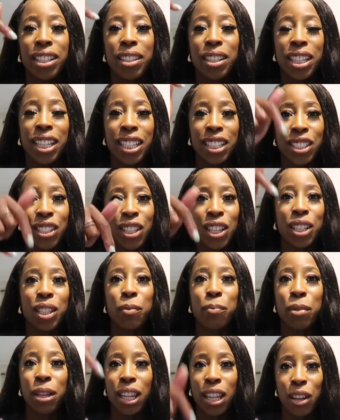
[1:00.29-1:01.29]
It's
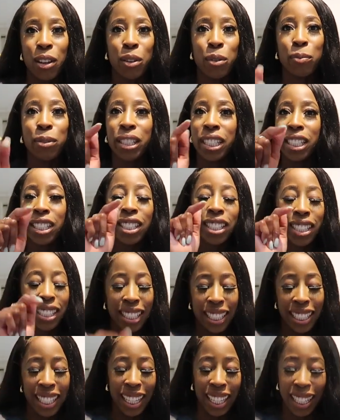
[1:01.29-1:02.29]
just below. Please just
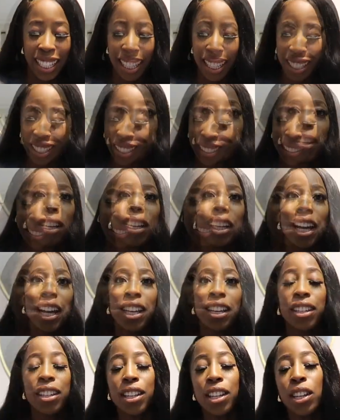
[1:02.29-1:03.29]
click.
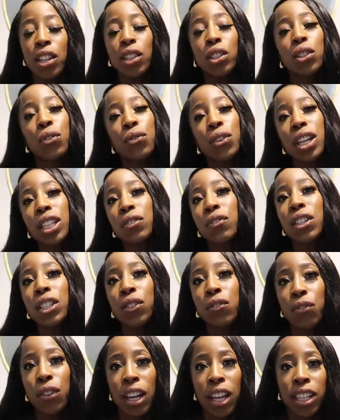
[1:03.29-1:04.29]
Okay, so first
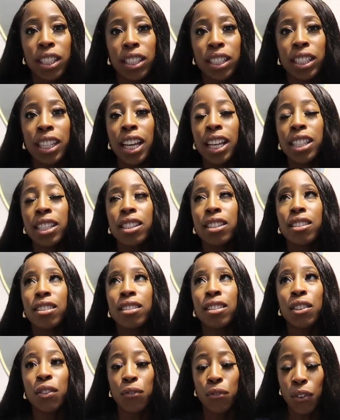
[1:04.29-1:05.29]
things first, let's
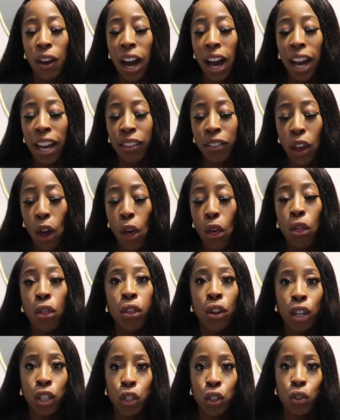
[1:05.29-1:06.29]
define
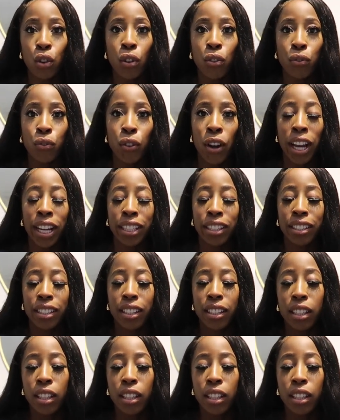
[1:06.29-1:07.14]
the strong friend.